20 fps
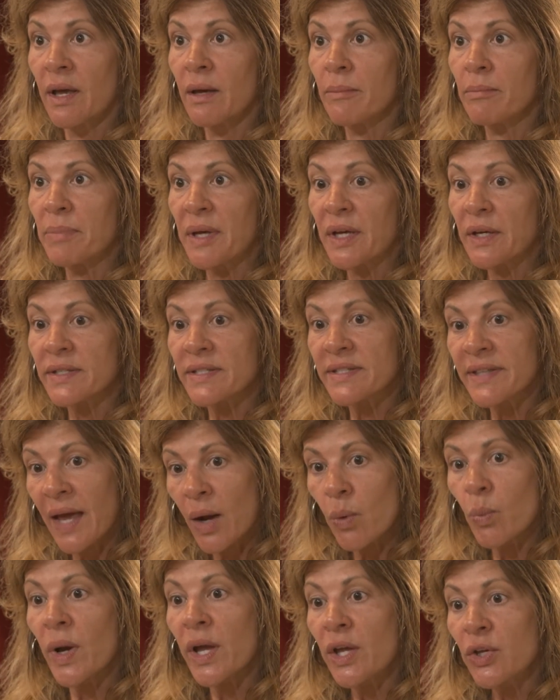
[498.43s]
Because
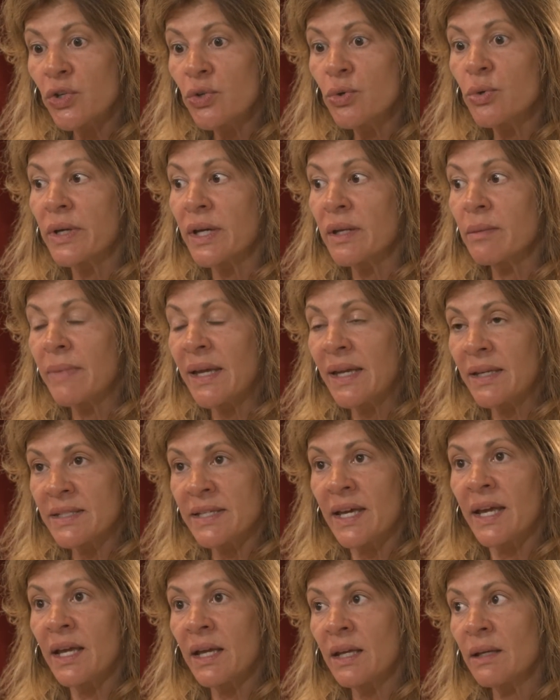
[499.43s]
that way you can
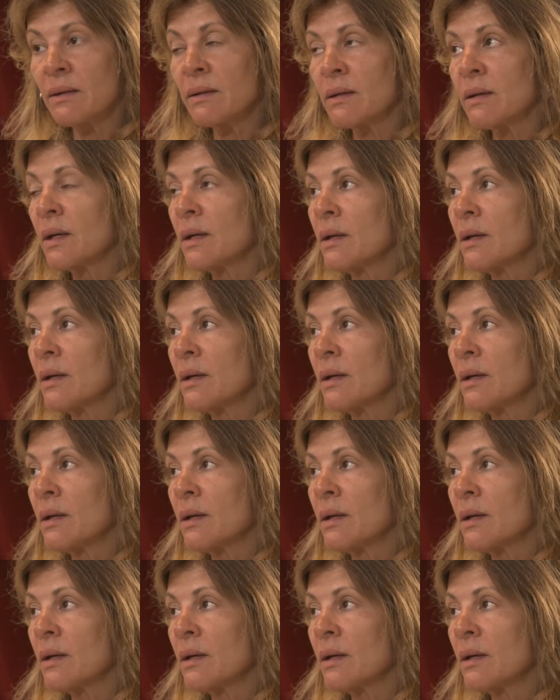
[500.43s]
maintain